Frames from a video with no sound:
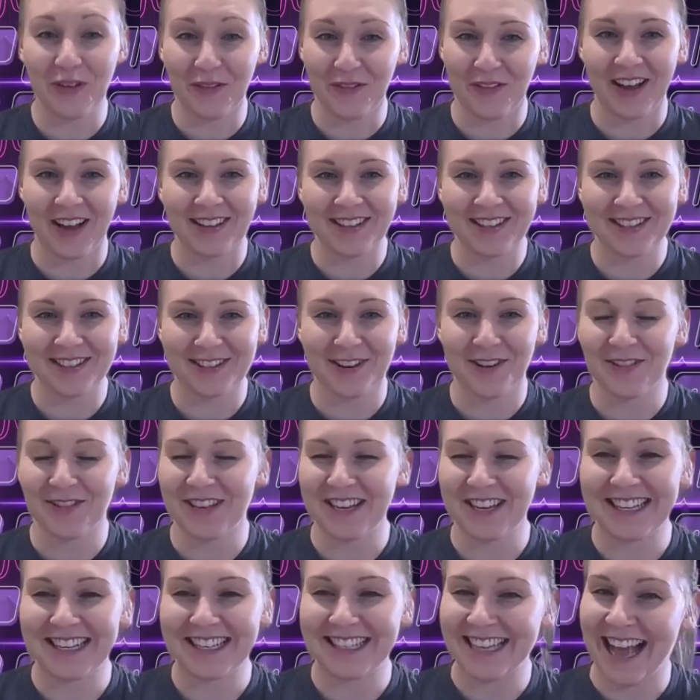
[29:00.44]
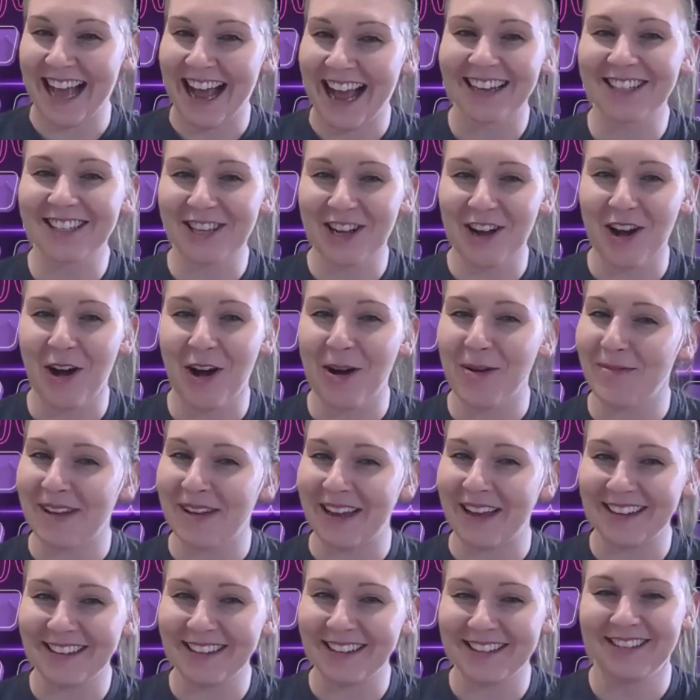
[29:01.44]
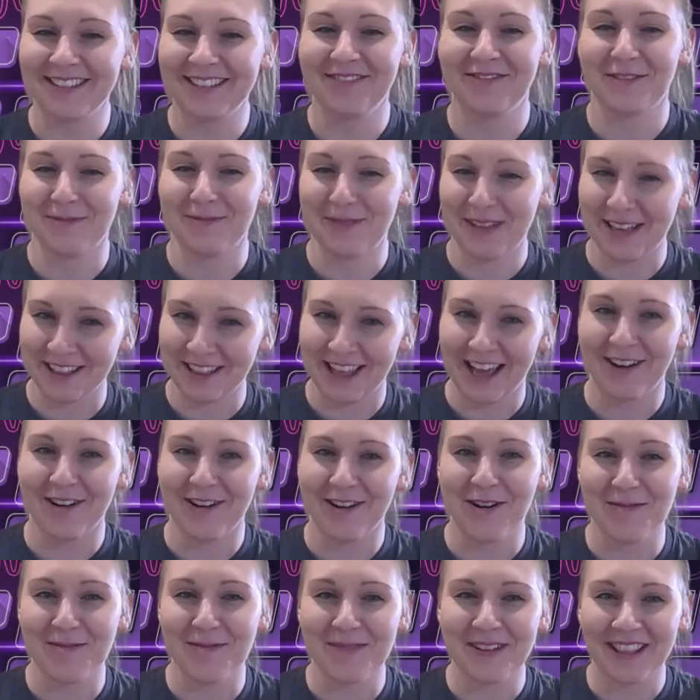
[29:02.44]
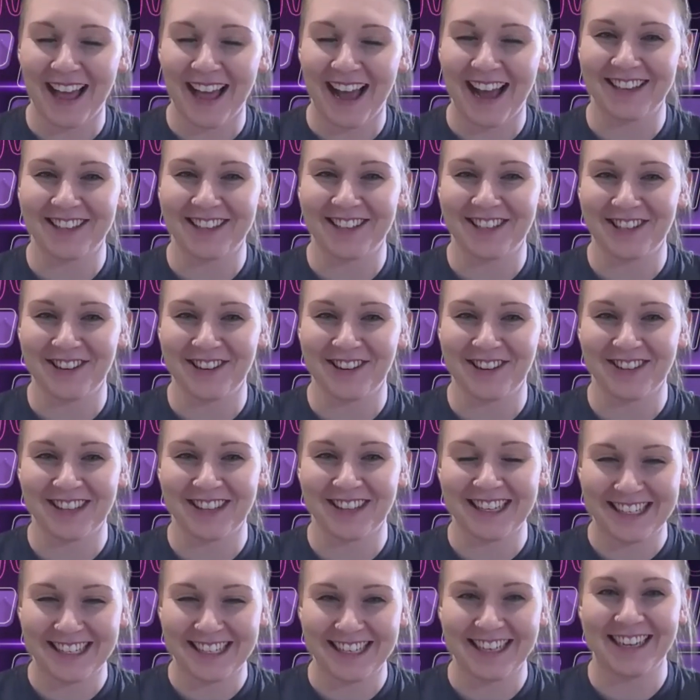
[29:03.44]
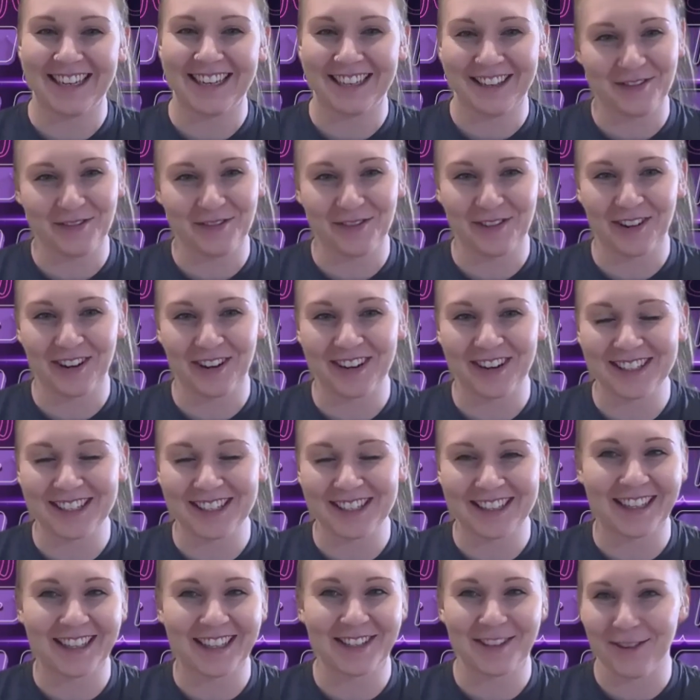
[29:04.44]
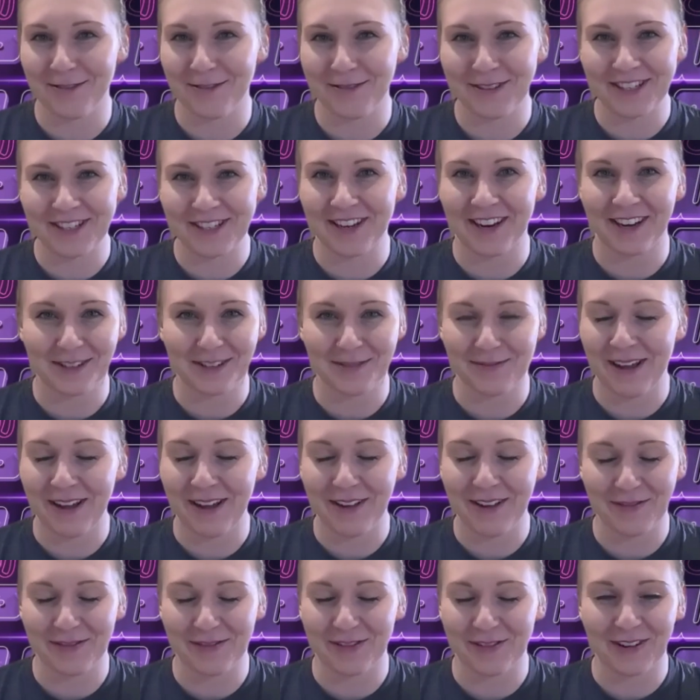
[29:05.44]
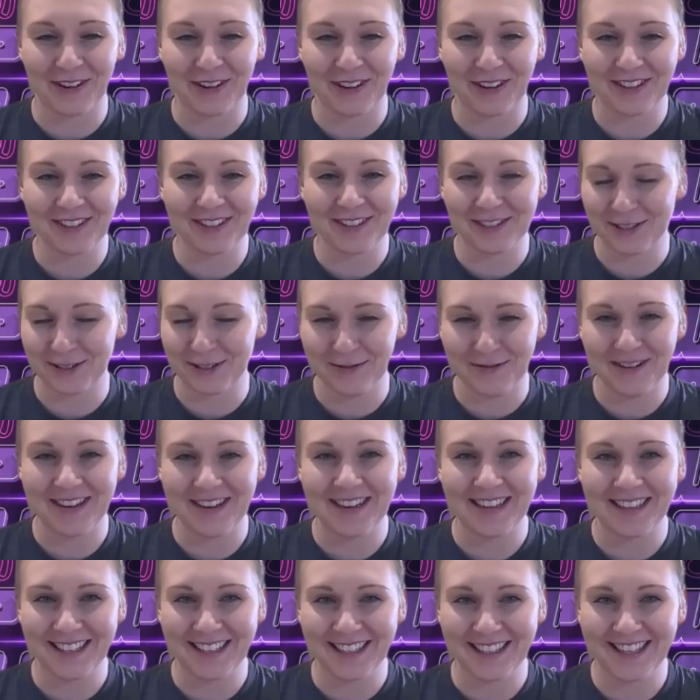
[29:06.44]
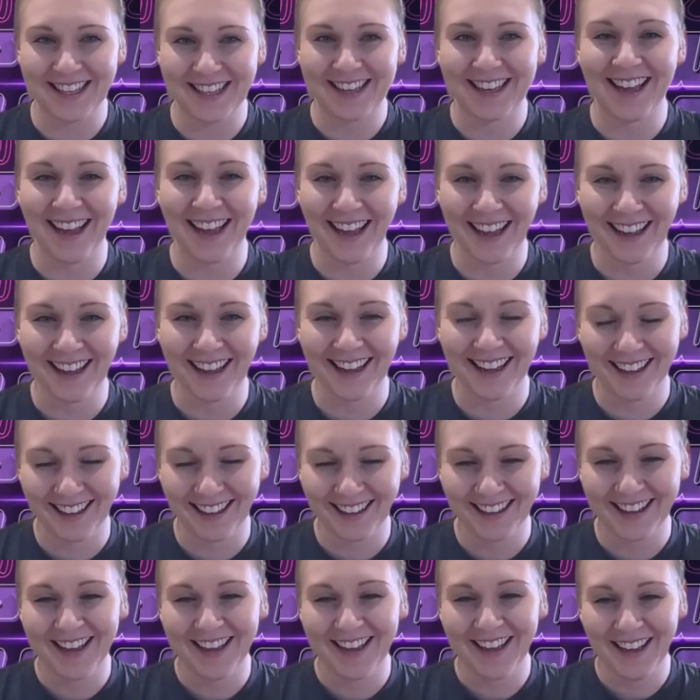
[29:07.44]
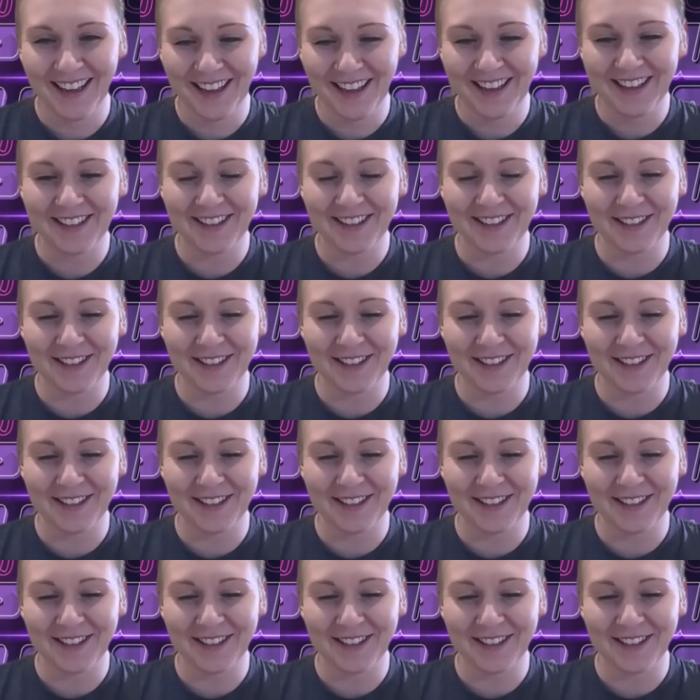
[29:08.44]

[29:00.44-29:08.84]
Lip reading: us know the exact comment from the Atlanta Open last year that did it in for us. And that's all we talked about for 2 weeks. So,